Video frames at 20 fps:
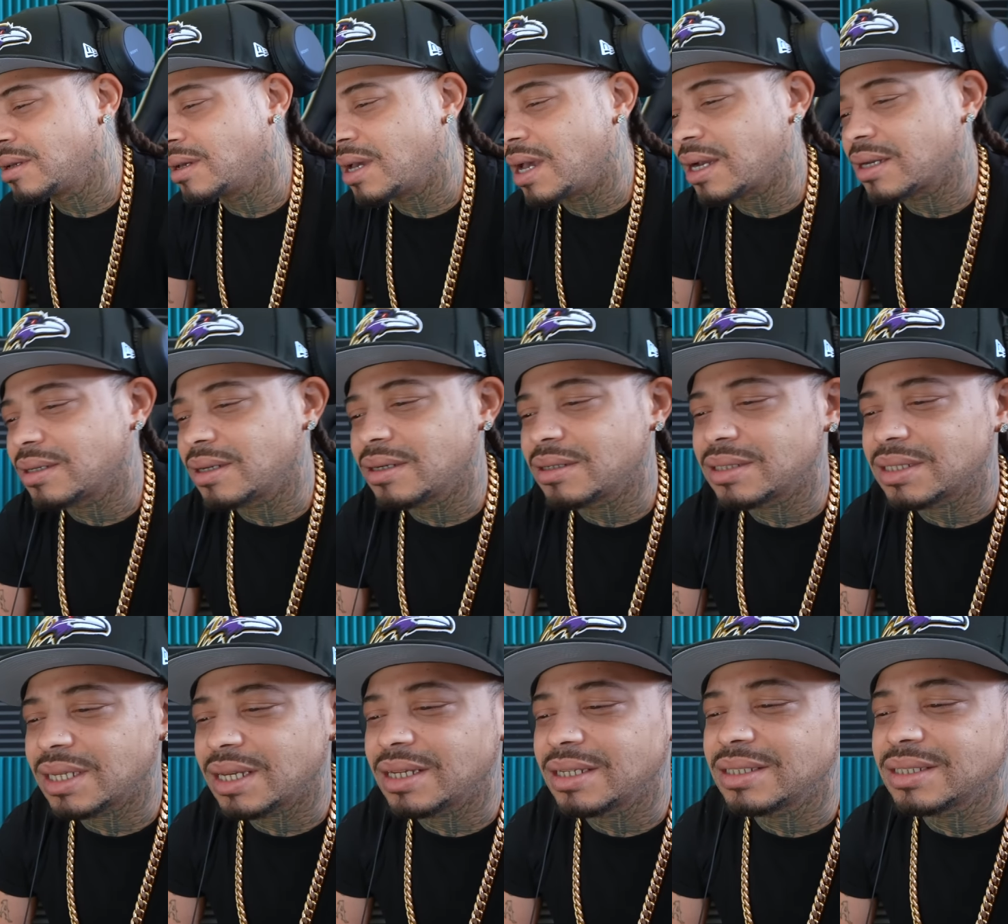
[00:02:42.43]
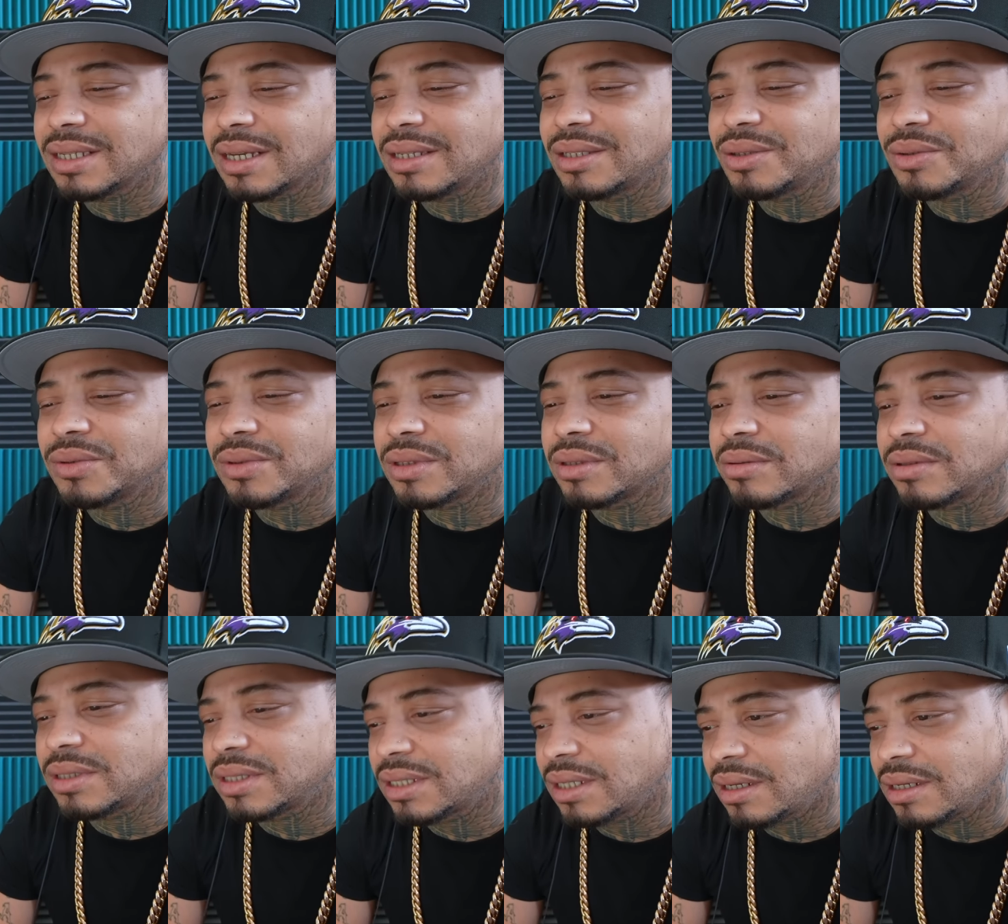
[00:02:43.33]
I can understand he said two or
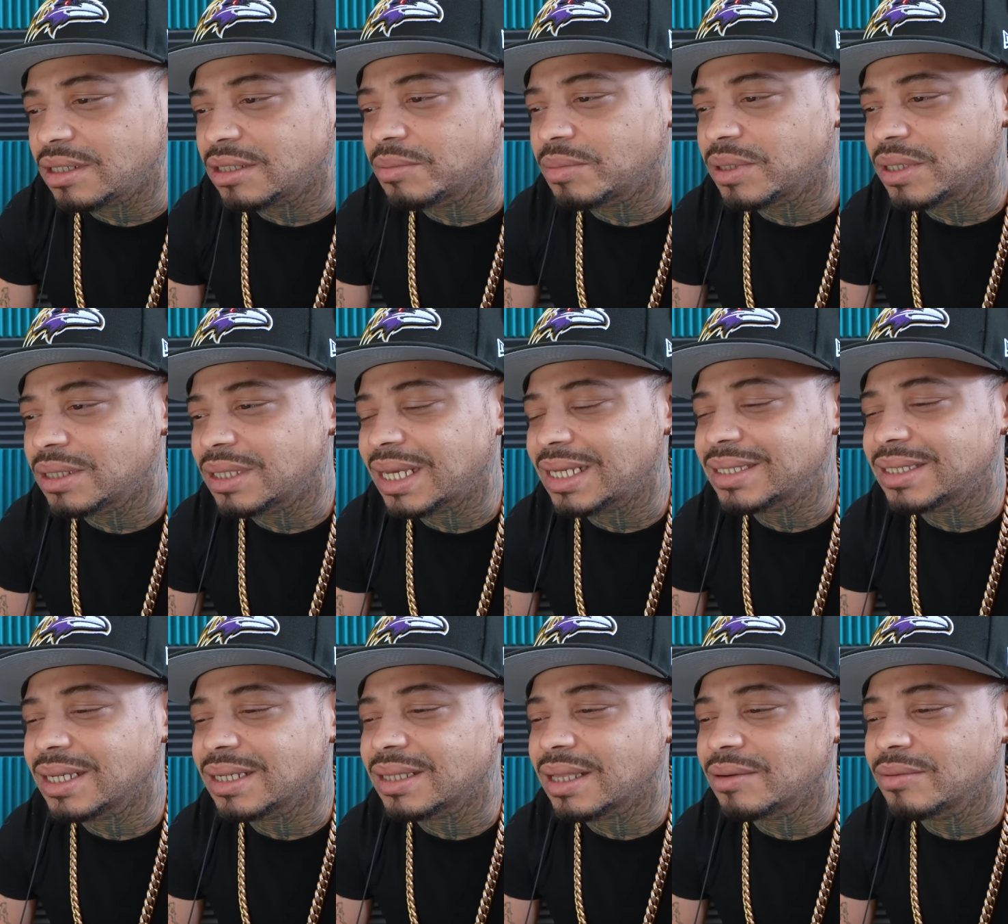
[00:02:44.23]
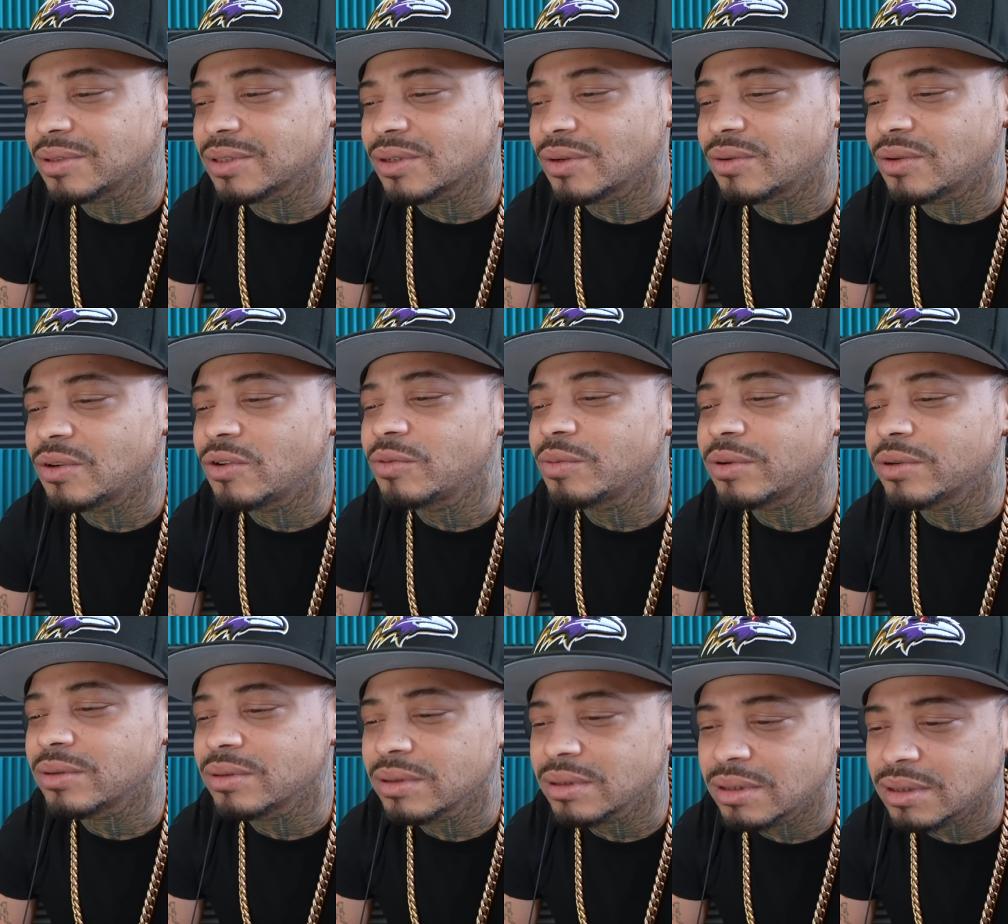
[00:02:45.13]
three cities, but they said they was on
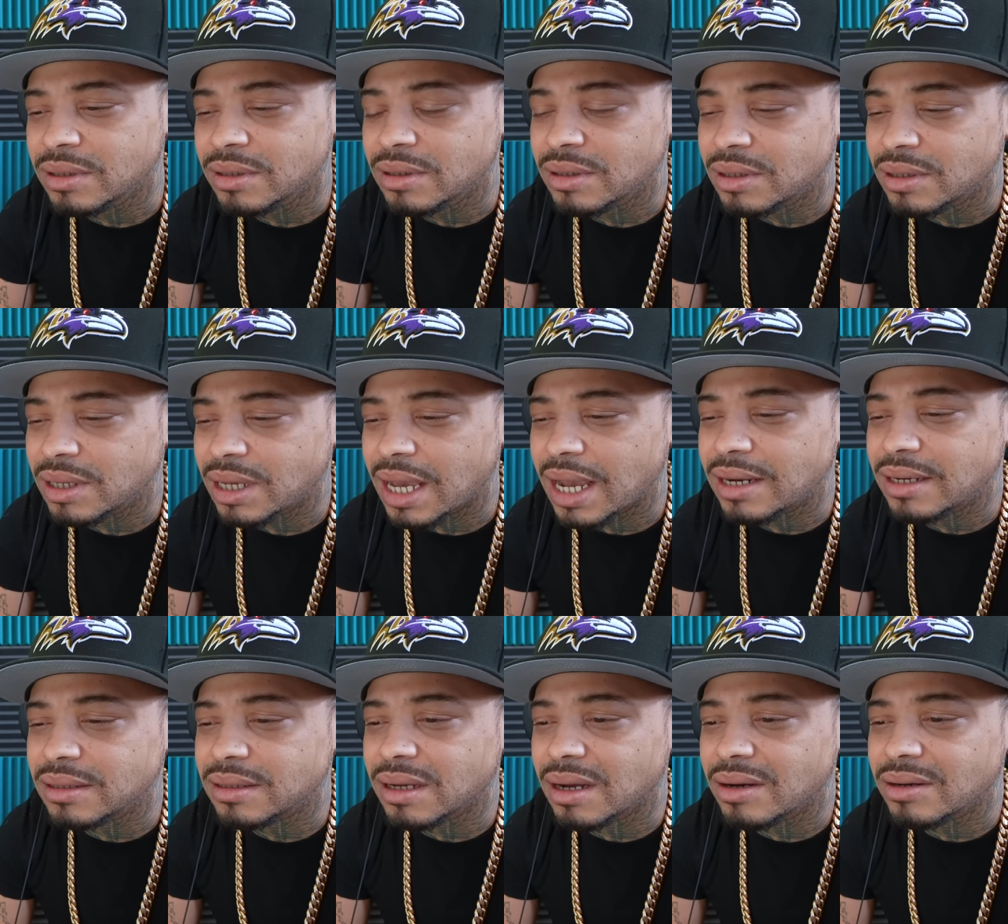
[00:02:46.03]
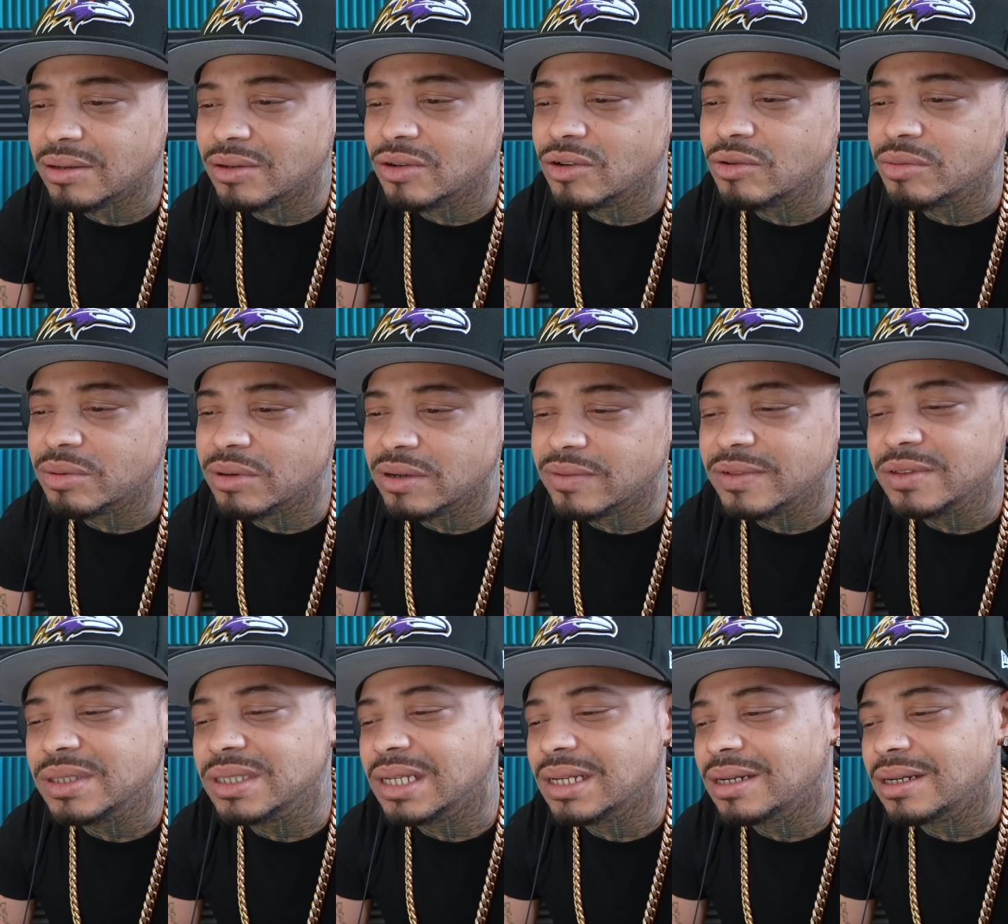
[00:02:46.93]
Hooper. 83rd and Hooper, if you're
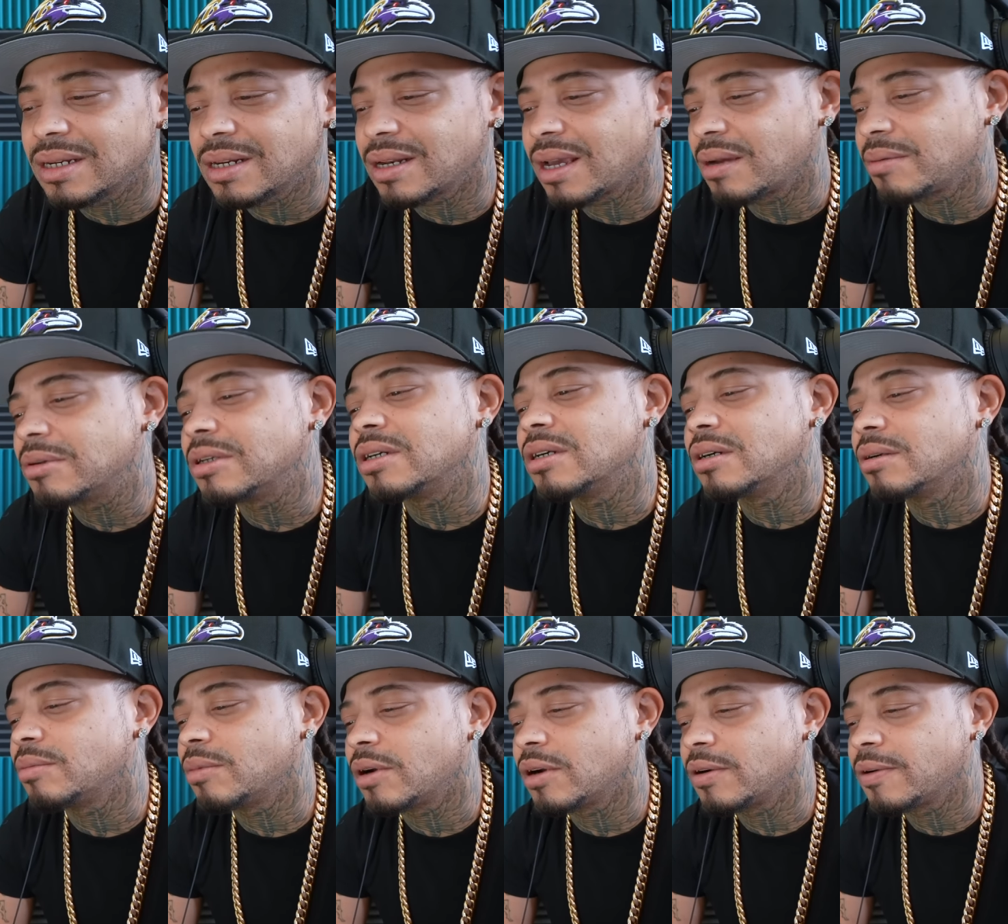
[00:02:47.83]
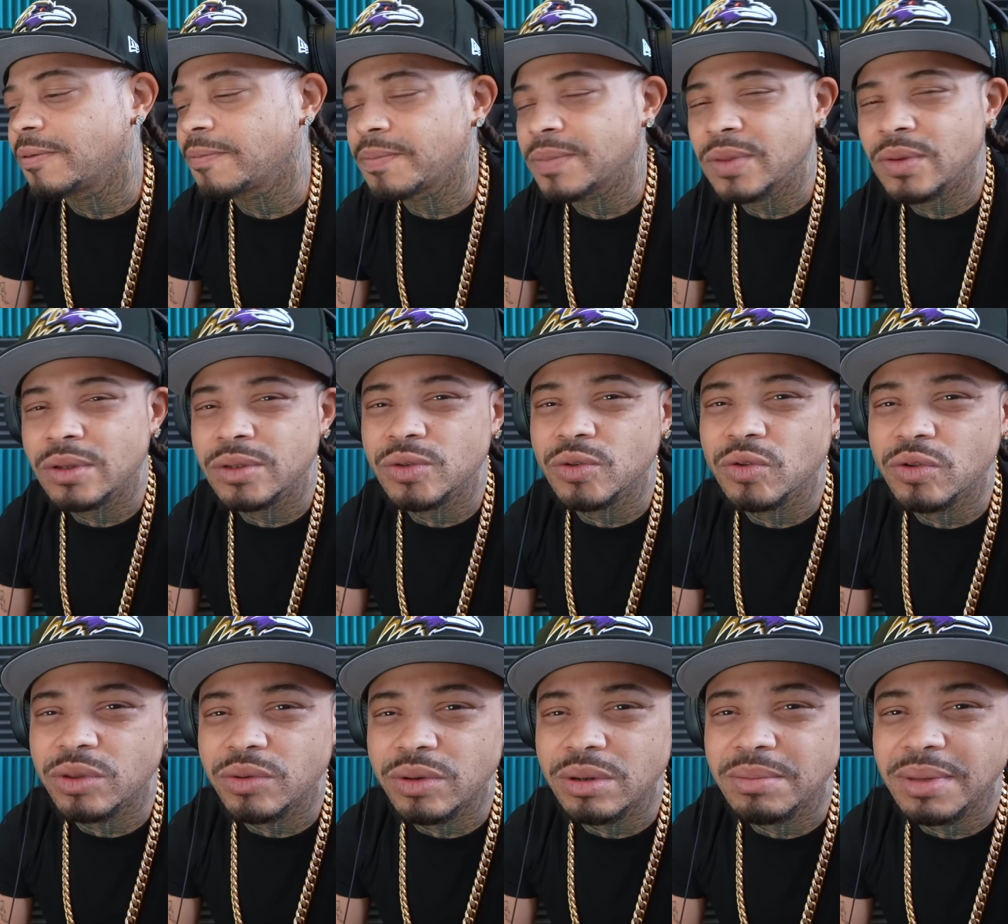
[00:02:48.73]
still in the neighborhood, bro, two or
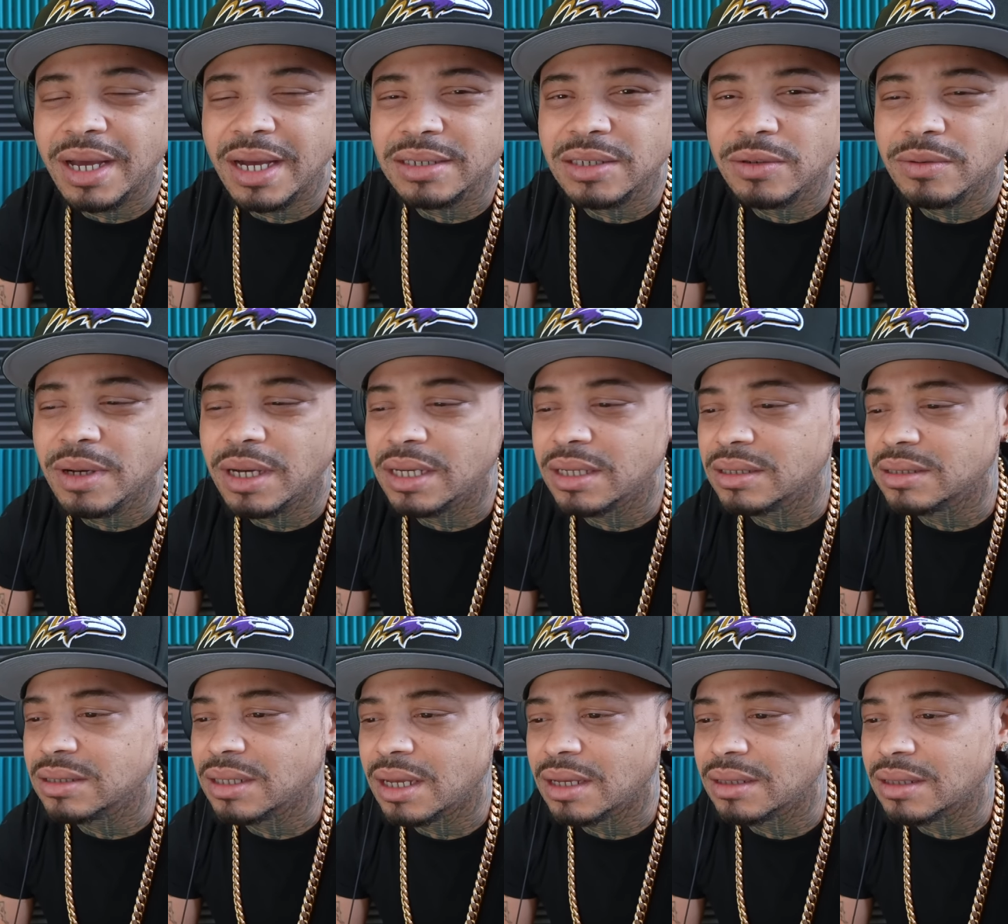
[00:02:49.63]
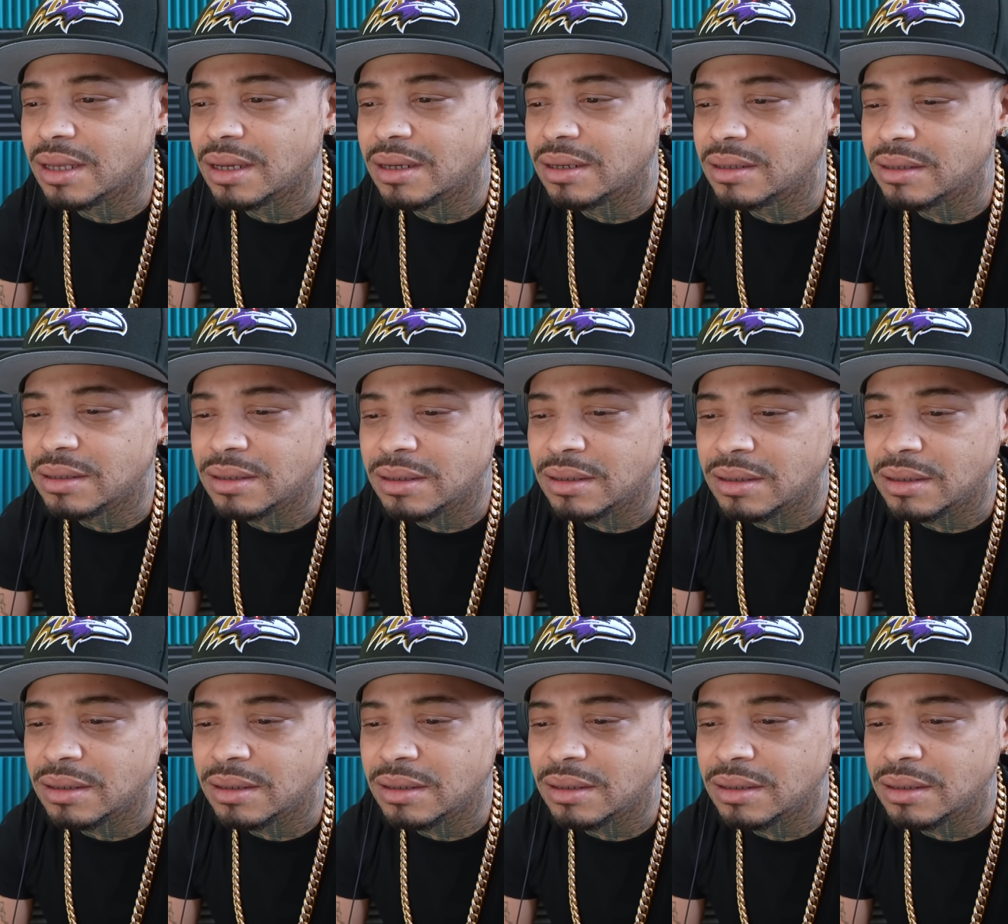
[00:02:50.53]
three blocks away, it's not that, it